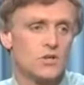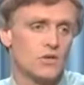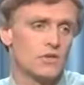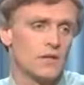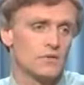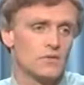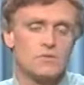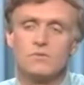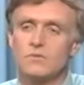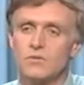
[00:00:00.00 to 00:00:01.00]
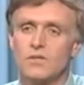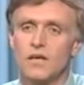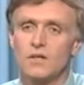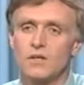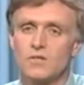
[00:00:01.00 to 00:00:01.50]
are problems,
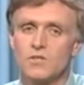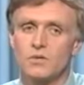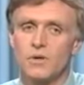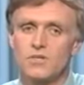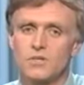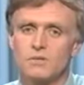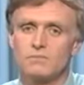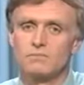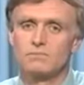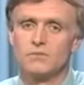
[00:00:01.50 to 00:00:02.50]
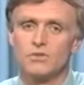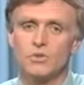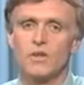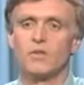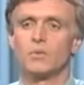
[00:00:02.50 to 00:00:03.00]
then that's a good thing
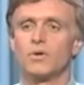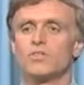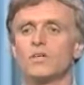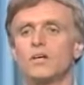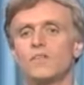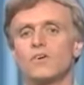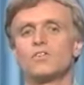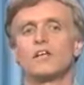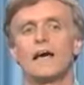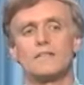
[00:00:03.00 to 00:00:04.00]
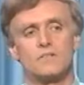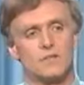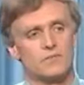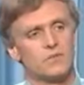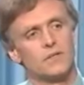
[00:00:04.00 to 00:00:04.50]
to take into consideration.
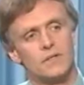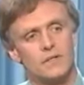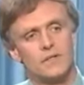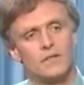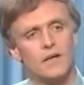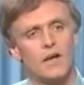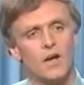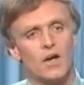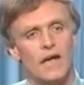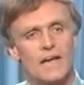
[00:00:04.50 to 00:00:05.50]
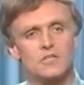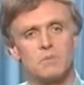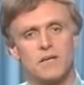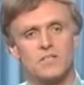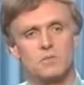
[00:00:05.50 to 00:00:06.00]
So in other words, there's
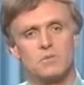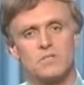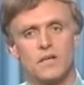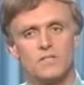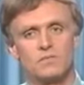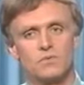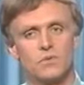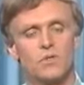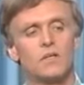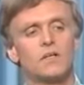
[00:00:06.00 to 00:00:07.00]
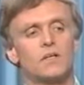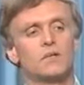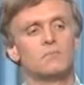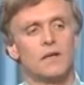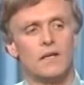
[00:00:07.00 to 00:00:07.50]
lots of
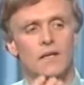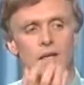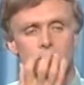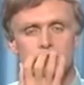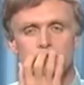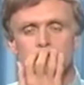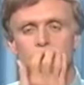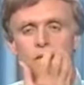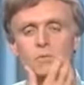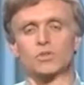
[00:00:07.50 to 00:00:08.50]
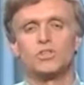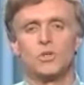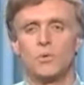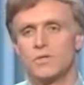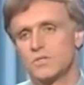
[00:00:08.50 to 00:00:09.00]
aspects here besides the food.
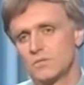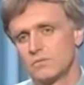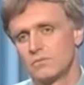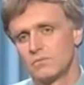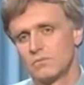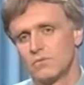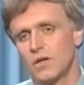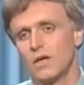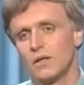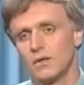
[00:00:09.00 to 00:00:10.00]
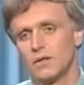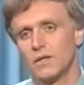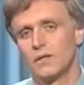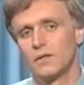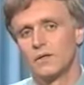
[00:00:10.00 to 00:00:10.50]
But in any case, this area
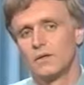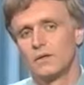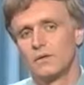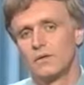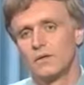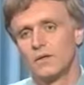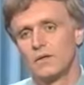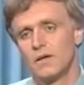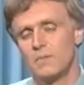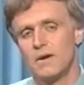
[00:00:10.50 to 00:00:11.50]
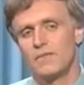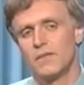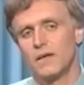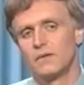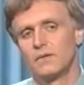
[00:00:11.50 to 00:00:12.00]
will show us very
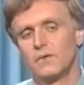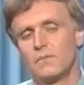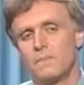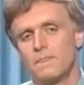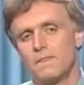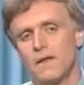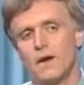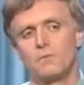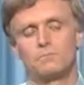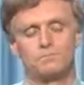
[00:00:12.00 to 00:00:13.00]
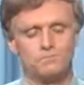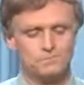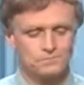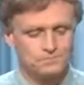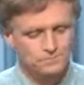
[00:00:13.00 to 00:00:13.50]
clearly
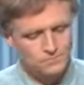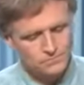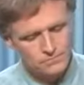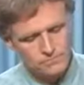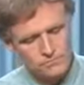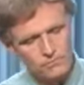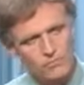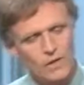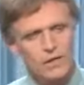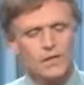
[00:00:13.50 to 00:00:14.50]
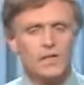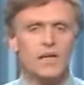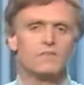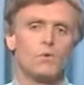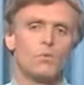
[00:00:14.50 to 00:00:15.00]
about that. Now,